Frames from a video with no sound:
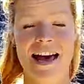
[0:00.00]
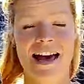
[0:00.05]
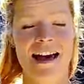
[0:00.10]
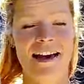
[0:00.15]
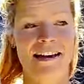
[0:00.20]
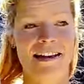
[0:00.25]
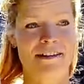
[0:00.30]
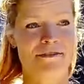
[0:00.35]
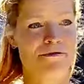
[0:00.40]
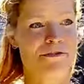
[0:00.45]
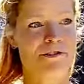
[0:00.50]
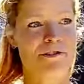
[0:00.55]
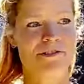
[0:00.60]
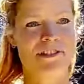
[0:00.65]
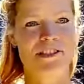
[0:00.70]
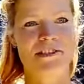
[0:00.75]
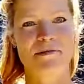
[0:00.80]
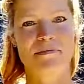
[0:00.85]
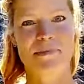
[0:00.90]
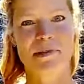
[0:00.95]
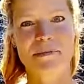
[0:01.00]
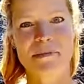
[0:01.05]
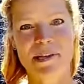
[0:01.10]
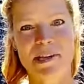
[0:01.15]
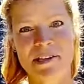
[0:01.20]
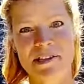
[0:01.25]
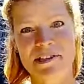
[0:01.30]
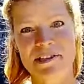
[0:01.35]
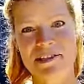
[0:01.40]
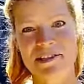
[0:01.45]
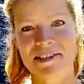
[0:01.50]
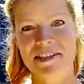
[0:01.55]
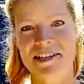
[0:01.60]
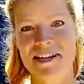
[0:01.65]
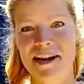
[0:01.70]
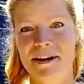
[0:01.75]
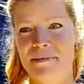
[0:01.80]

I got involved into permaculture,